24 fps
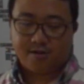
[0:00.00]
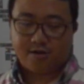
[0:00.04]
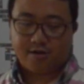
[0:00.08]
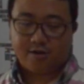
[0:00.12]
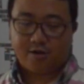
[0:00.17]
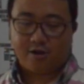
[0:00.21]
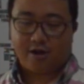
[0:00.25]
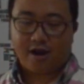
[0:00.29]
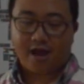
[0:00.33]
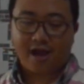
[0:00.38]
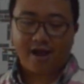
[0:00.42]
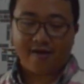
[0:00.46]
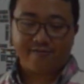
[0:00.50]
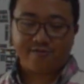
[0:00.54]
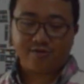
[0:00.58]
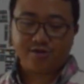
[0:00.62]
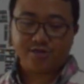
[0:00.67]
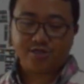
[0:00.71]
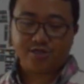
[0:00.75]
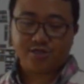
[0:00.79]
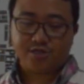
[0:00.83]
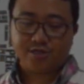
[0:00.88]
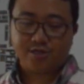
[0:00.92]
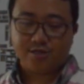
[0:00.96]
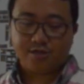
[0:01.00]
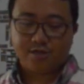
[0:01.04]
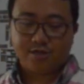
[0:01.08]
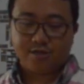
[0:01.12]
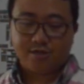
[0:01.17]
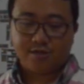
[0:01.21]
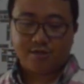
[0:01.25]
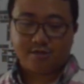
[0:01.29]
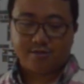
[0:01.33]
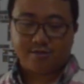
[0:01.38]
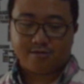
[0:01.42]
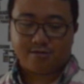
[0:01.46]
On average,
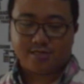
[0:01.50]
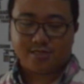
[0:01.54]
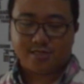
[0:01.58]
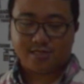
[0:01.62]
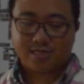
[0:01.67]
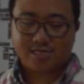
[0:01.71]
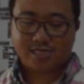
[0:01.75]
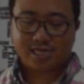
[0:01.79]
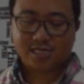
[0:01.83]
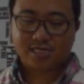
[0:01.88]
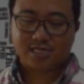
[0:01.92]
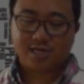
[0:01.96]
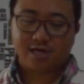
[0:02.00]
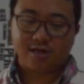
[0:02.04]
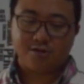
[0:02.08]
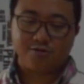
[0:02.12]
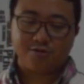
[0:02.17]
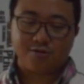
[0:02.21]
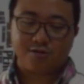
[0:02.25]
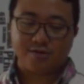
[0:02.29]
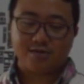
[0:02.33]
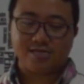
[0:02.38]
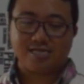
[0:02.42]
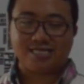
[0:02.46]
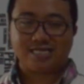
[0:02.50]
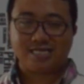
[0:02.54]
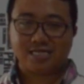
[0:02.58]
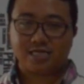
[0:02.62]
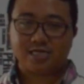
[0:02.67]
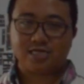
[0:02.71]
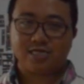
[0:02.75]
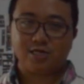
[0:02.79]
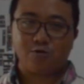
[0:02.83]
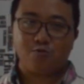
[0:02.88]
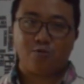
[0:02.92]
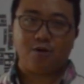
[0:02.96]

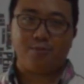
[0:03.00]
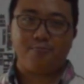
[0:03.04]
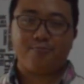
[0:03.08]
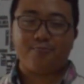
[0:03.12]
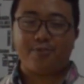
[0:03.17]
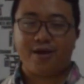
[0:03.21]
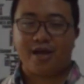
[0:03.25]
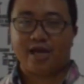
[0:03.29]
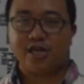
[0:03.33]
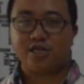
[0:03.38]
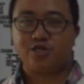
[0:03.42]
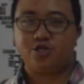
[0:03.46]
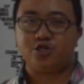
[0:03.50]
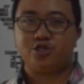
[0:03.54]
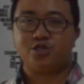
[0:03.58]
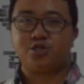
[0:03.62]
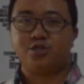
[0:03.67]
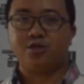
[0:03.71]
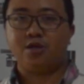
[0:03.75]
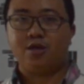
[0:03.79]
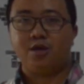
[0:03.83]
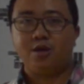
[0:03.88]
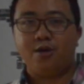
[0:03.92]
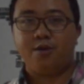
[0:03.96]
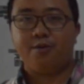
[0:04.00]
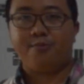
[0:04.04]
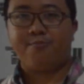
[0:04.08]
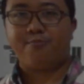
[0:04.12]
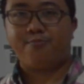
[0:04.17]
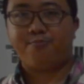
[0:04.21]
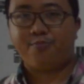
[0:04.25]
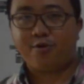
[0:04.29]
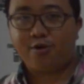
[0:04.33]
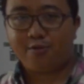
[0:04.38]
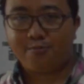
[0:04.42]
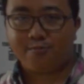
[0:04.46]
661 pages
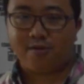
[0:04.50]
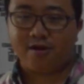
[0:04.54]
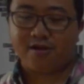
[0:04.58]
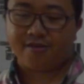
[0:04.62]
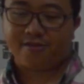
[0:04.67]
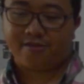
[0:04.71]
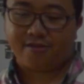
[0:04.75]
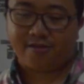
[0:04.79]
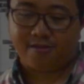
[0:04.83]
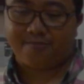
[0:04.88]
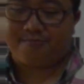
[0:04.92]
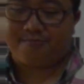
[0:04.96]
per month